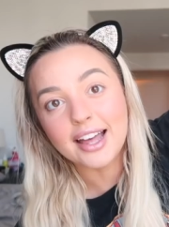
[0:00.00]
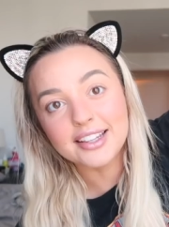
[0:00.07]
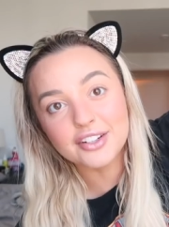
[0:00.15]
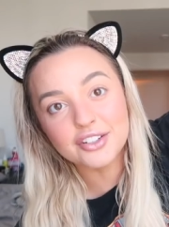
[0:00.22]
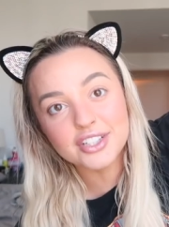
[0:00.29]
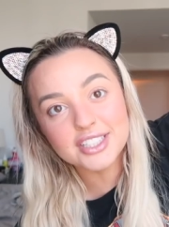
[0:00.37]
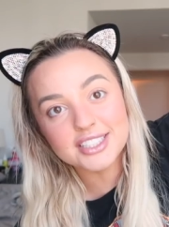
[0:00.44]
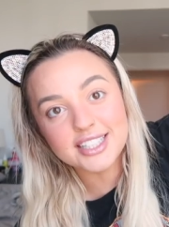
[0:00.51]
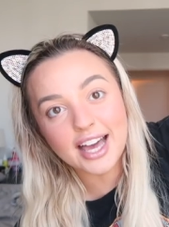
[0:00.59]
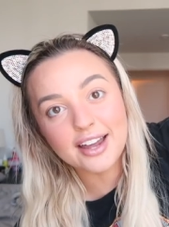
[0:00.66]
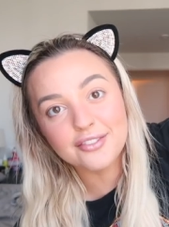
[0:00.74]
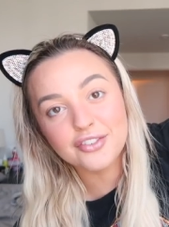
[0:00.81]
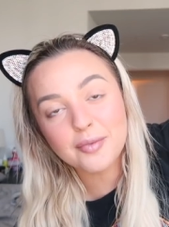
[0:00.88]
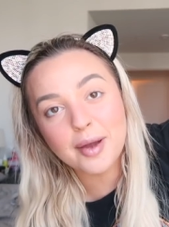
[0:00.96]
I literally
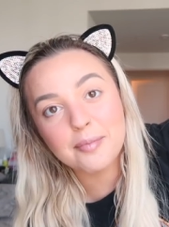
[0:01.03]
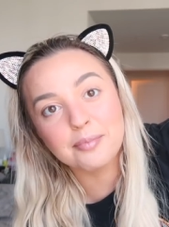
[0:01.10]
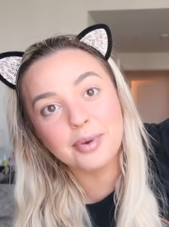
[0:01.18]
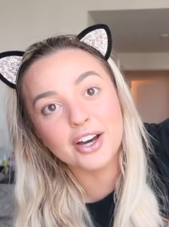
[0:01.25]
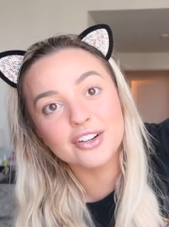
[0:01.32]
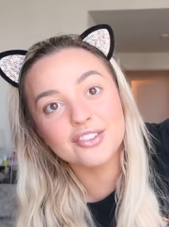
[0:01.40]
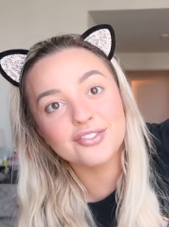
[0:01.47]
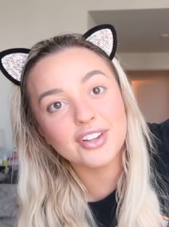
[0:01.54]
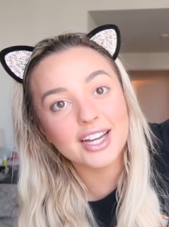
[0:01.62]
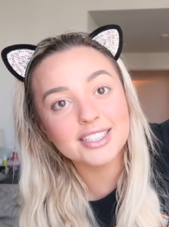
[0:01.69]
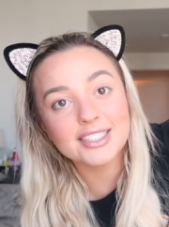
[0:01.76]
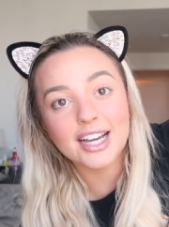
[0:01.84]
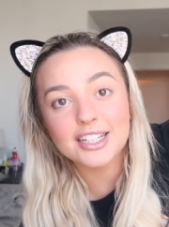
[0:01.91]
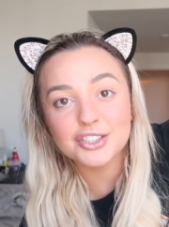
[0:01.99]
said for my butterfly
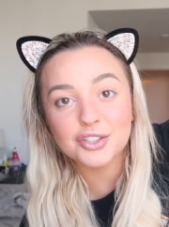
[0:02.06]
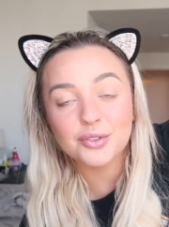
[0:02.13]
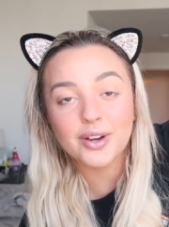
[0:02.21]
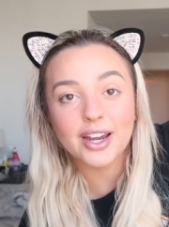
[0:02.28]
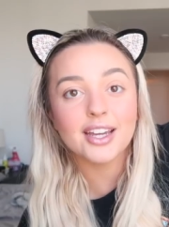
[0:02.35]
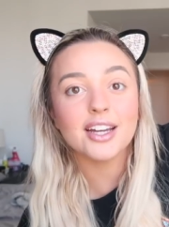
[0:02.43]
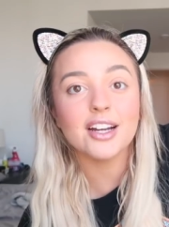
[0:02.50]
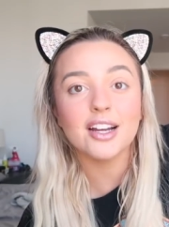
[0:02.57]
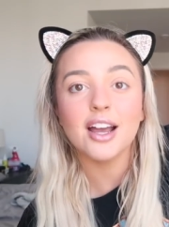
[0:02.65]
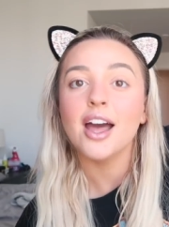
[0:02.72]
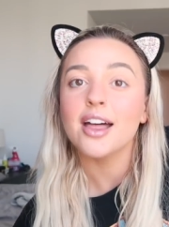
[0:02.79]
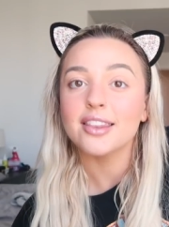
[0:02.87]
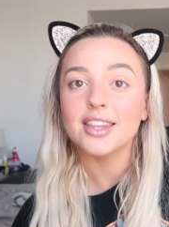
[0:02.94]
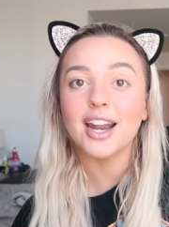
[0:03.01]
tattoo right here
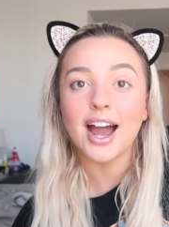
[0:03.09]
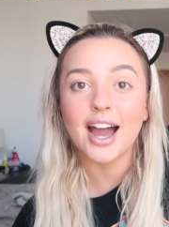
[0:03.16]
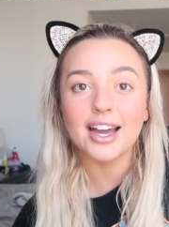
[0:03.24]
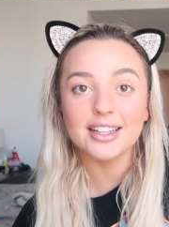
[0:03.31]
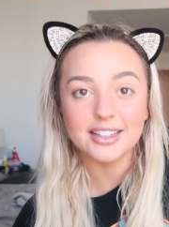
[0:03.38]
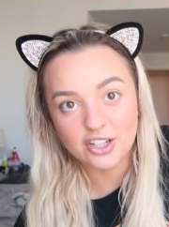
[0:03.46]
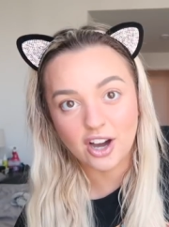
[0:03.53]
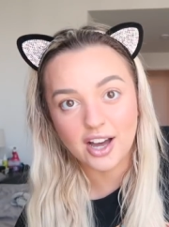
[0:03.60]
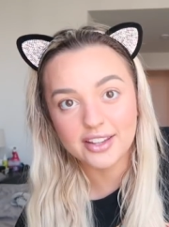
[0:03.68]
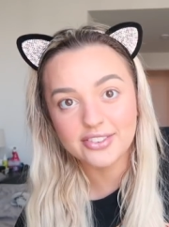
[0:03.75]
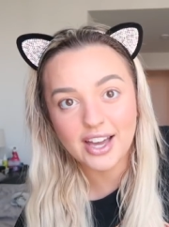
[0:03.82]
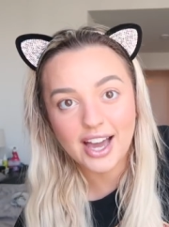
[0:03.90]
that I got